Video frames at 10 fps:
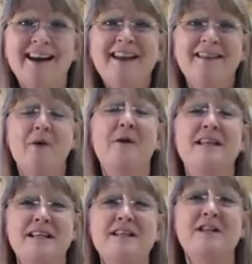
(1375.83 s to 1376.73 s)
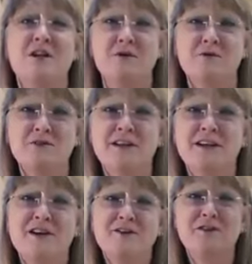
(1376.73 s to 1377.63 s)
that we didn't use.
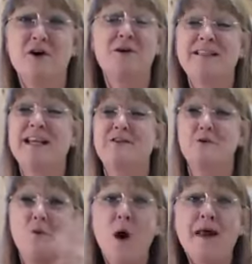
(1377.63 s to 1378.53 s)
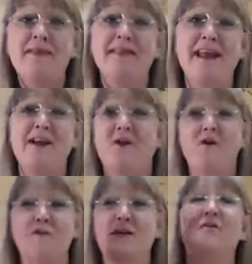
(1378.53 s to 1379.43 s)
So it's either one thing
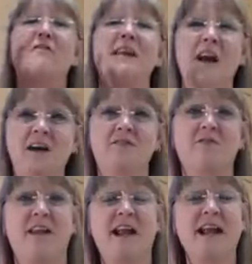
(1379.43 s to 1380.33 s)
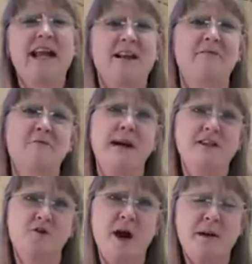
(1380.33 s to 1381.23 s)
or the other thing. Now for my
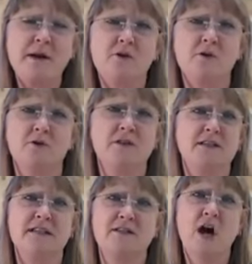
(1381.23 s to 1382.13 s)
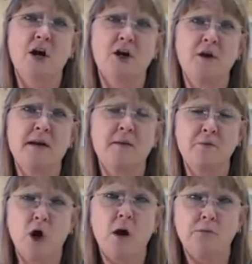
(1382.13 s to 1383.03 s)
scrappy girls, this is not going to be a
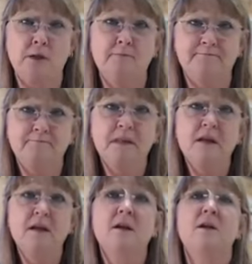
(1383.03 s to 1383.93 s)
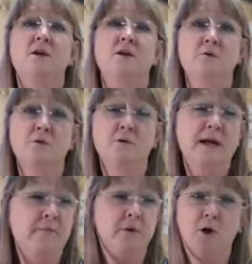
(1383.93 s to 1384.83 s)
problem. You
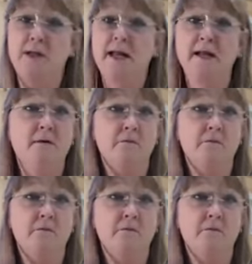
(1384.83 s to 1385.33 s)
can pull in